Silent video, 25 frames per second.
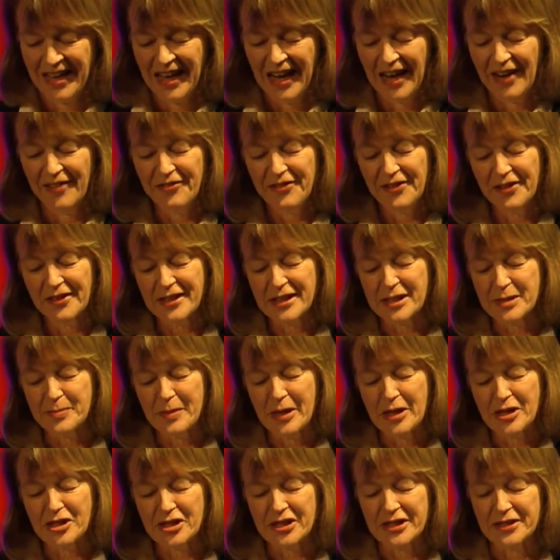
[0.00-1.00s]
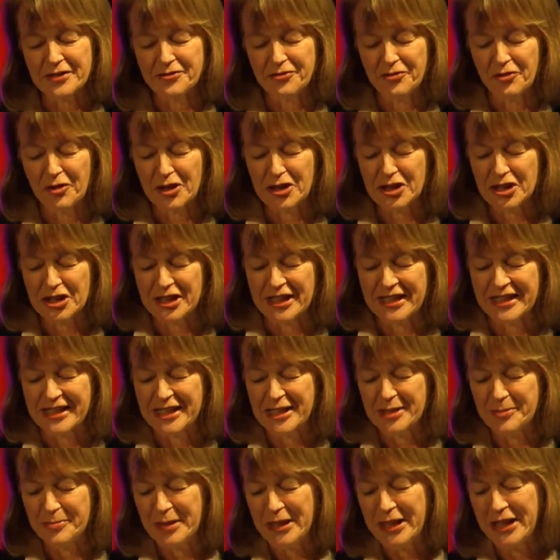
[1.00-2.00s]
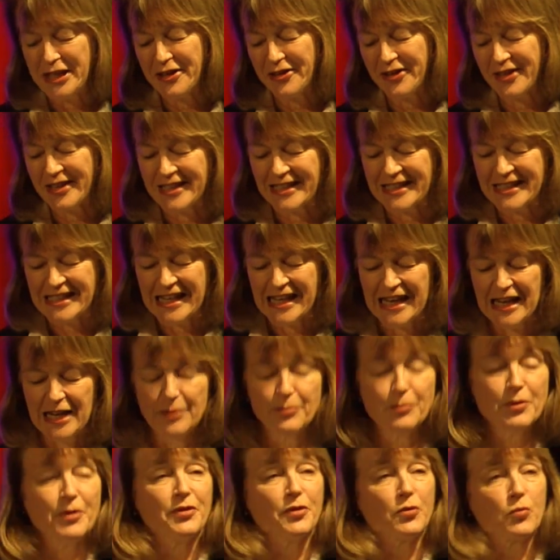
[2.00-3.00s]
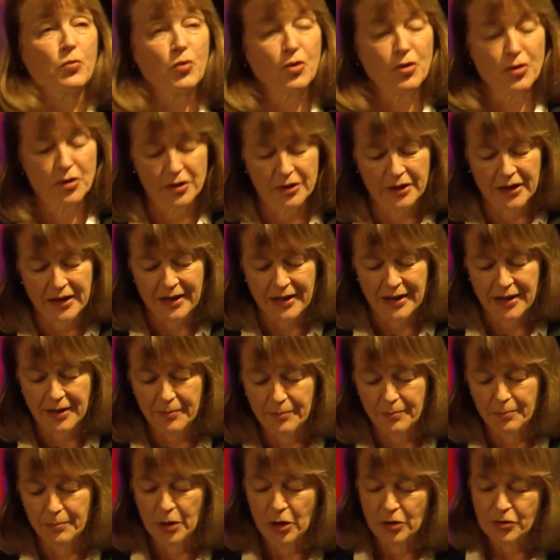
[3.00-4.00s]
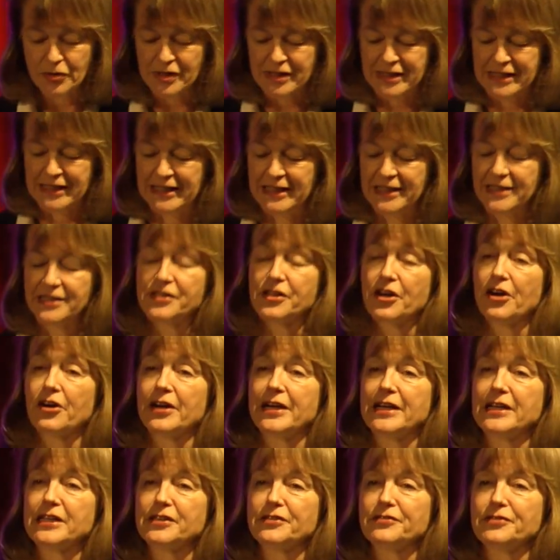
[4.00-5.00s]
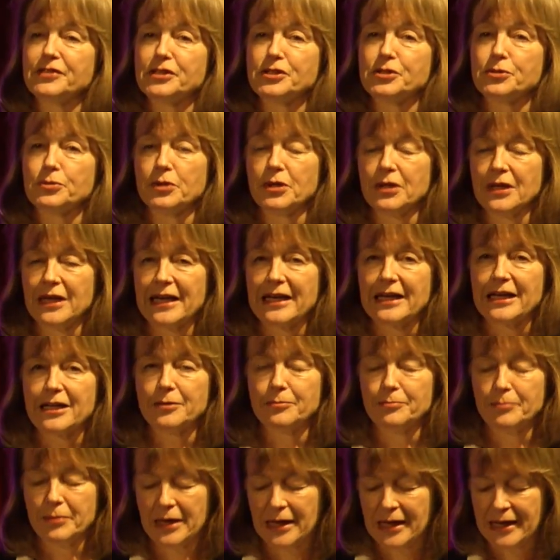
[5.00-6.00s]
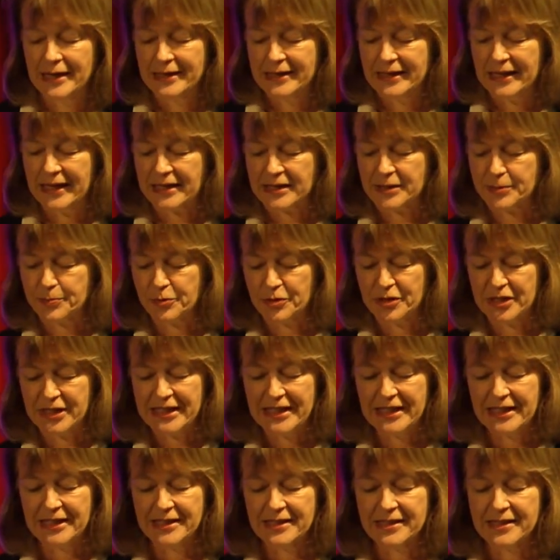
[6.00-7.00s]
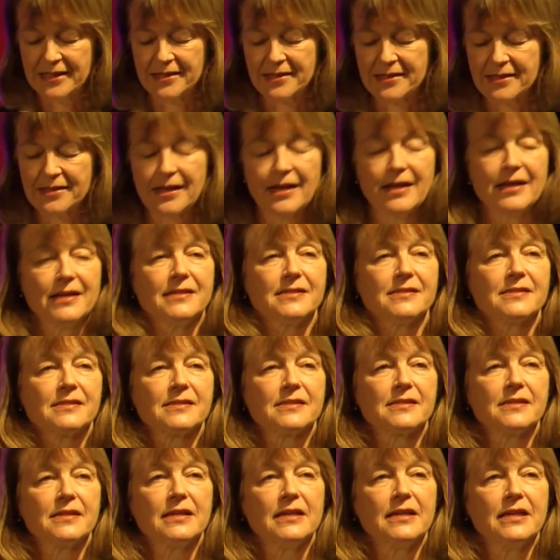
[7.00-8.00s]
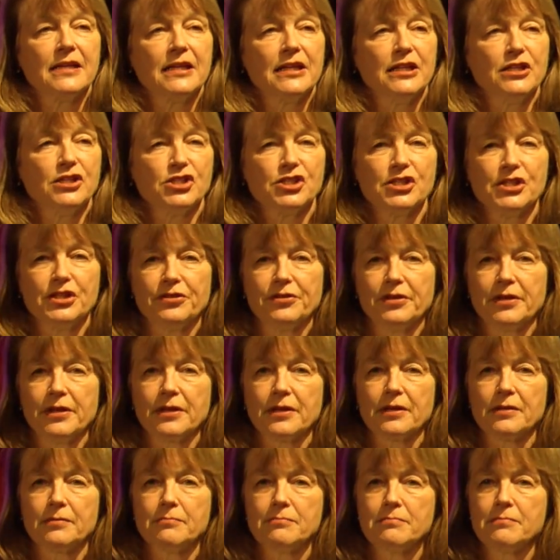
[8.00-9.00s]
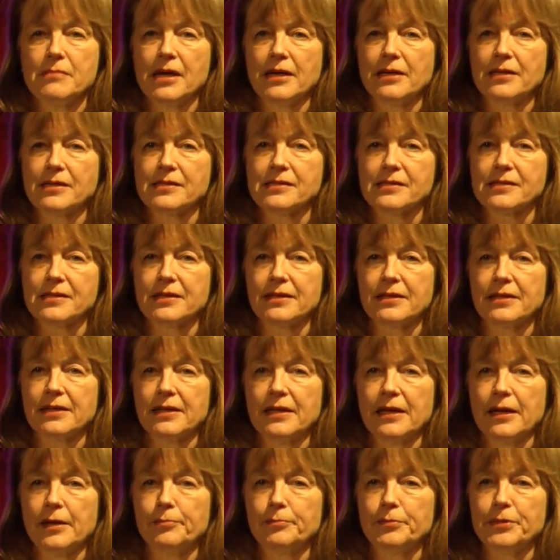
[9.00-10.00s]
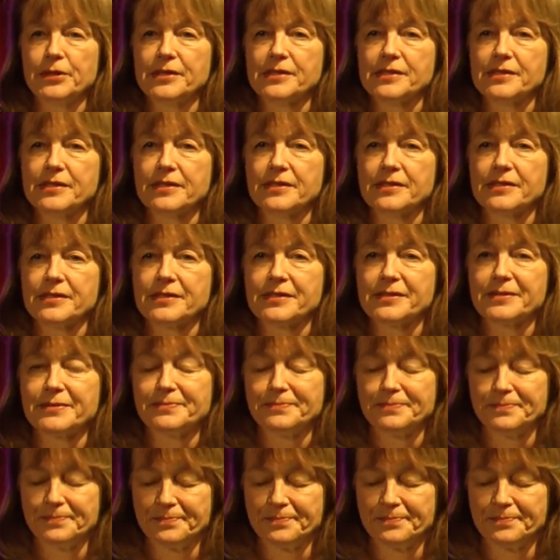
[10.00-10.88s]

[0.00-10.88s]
I feel especially fortunate to be here at a time when the world most needs our individual and combined expertise in science, engineering, medicine, and business.